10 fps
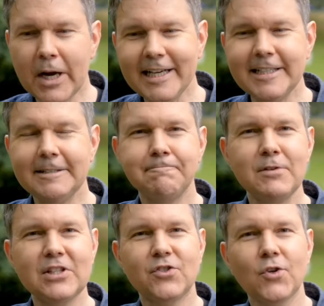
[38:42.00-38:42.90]
But
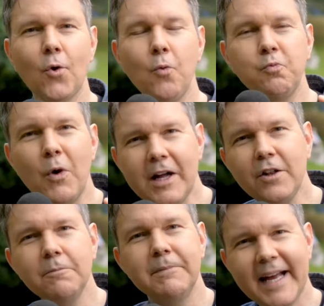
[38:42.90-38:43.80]
it's so
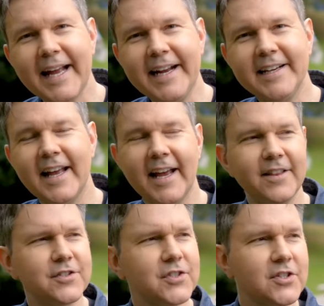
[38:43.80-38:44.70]
well made,
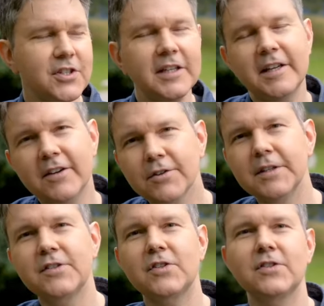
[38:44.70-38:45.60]
and there's such an
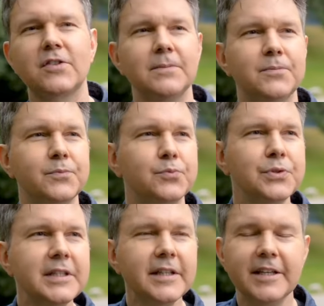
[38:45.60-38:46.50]
adherence to some
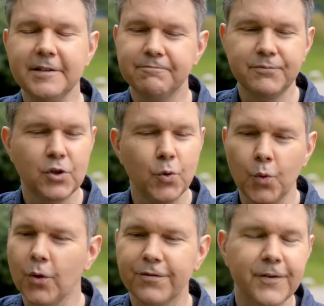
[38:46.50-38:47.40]
really
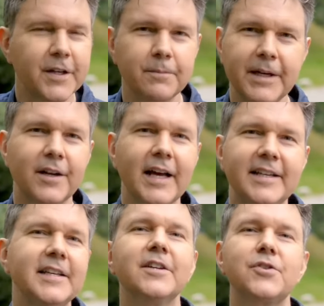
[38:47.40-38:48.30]
cool fundamental
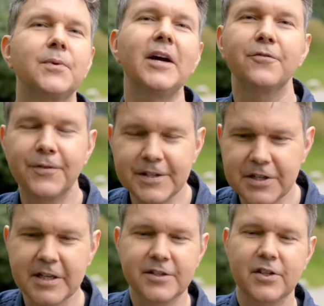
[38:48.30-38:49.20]
ideas around
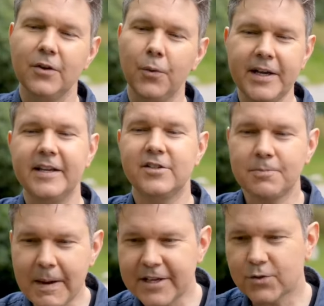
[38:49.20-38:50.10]
physics and the way that
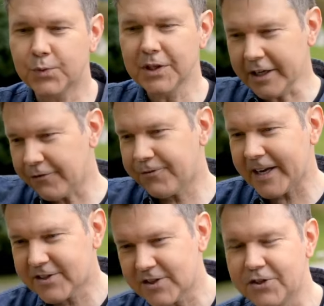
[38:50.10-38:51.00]
space really
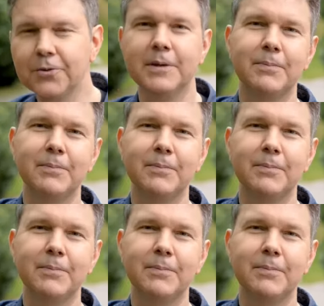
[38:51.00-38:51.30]
affects the human